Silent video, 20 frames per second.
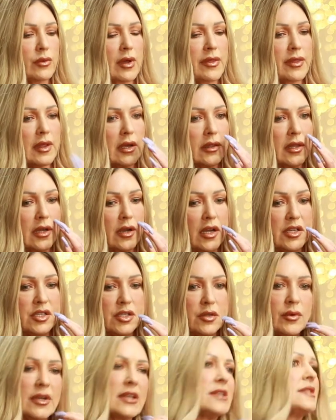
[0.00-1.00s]
One thing that I
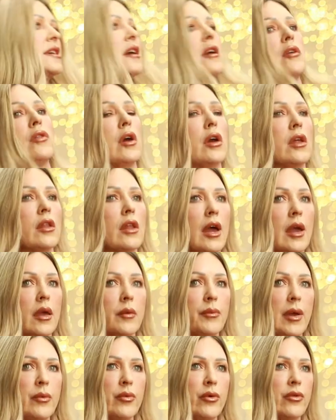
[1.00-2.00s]
do want to say though,
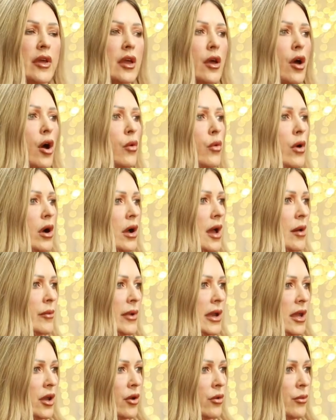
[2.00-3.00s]
like people think, oh, what, come
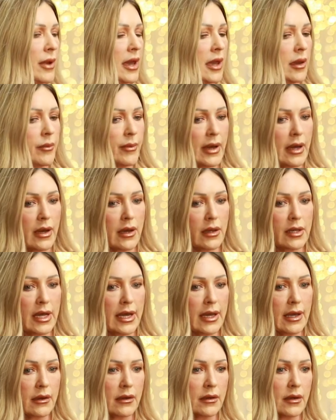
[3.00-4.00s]
and heal me, but
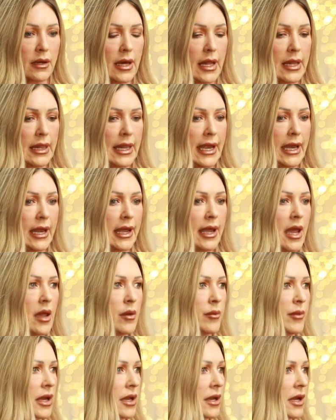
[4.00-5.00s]
like a lady
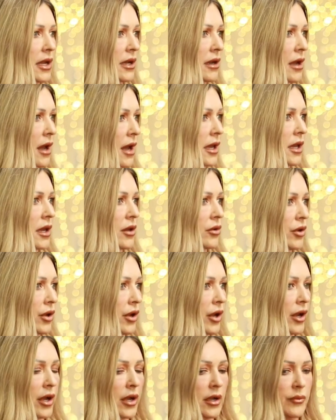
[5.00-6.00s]
came in and I healed
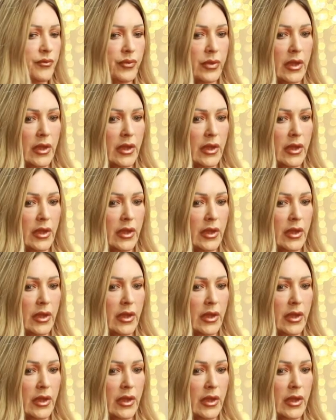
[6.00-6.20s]
her,